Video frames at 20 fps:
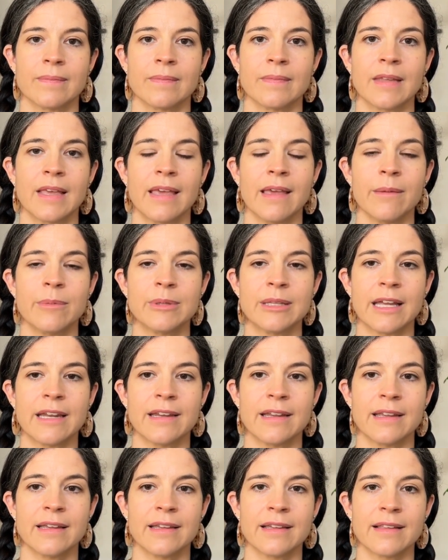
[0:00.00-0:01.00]
Keep
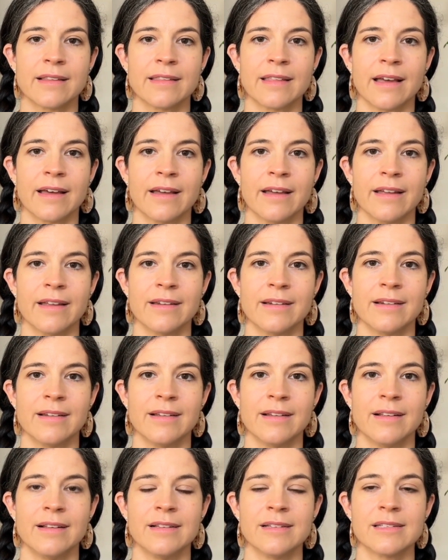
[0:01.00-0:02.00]
letting that
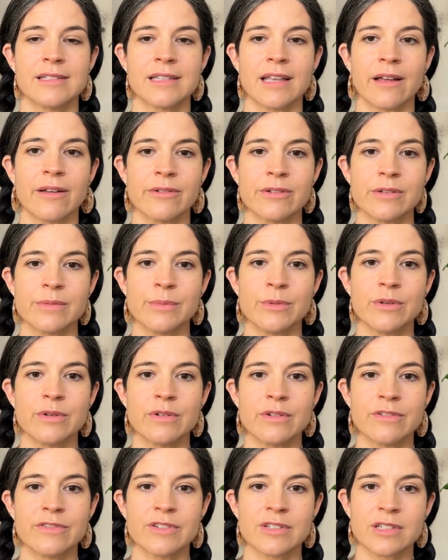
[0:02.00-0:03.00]
sound
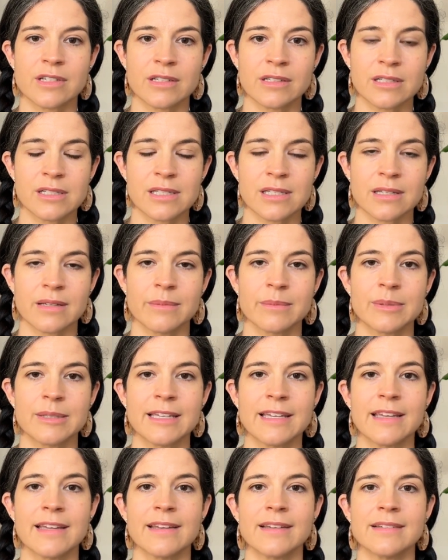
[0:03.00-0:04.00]
move until it's
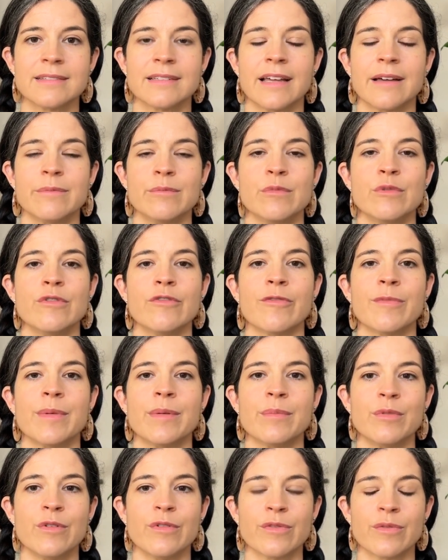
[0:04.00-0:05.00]
complete, that
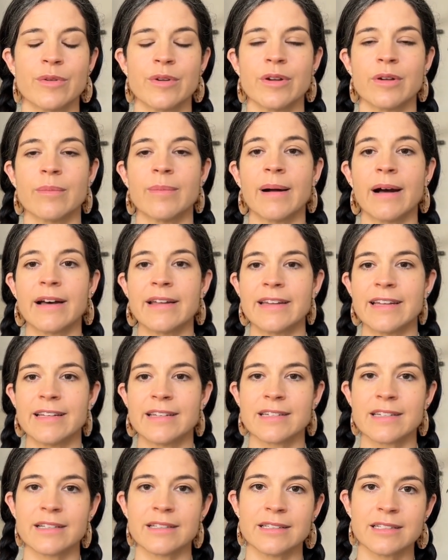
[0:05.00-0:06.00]
movement move through your body
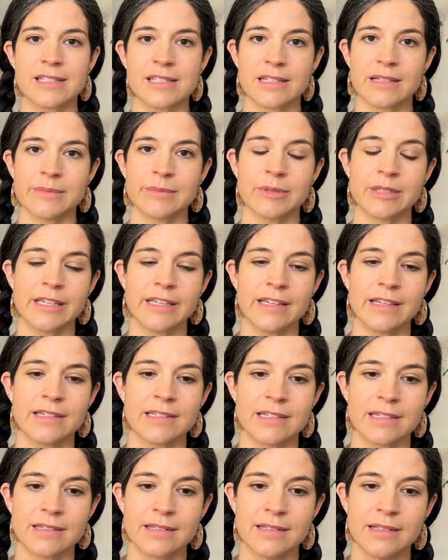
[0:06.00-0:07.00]
until it's
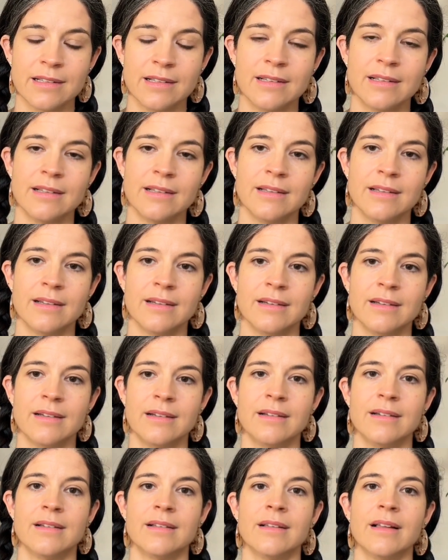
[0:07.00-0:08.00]
complete.
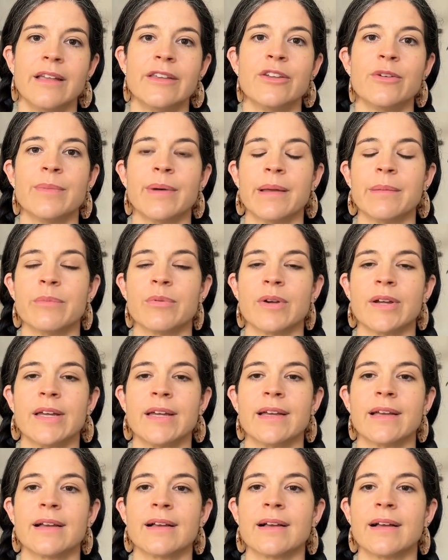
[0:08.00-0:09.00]
And you might
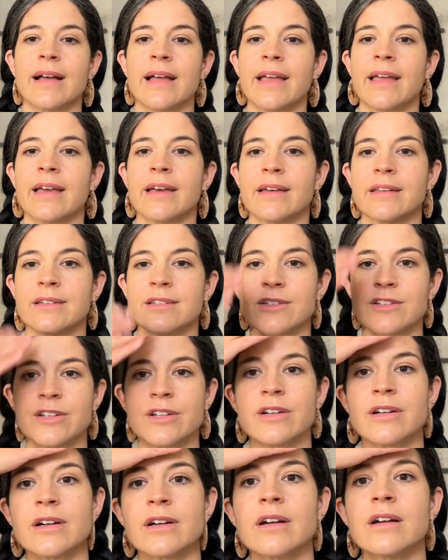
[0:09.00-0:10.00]
bring a hand to
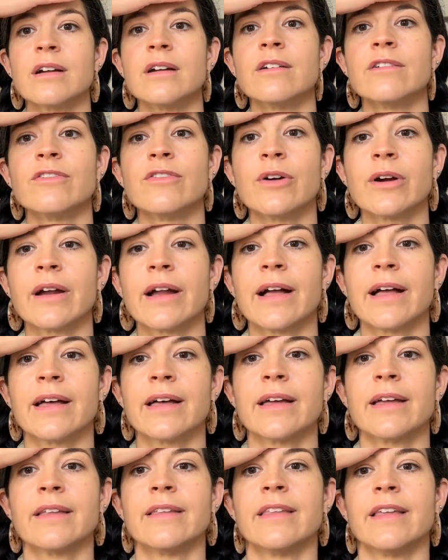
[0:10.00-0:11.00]
your
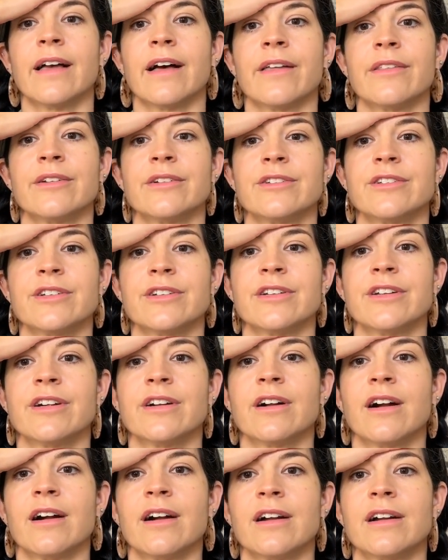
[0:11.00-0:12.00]
forehead, the other to
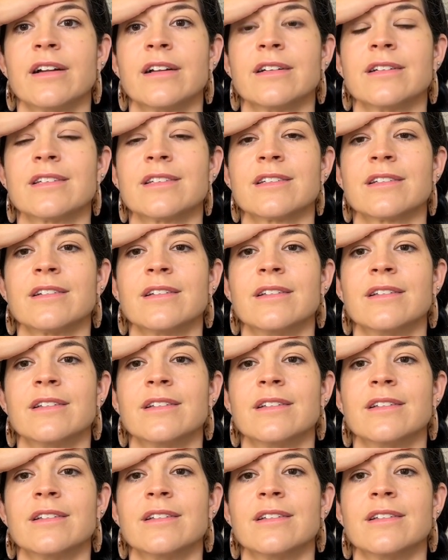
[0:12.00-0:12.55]
your heart,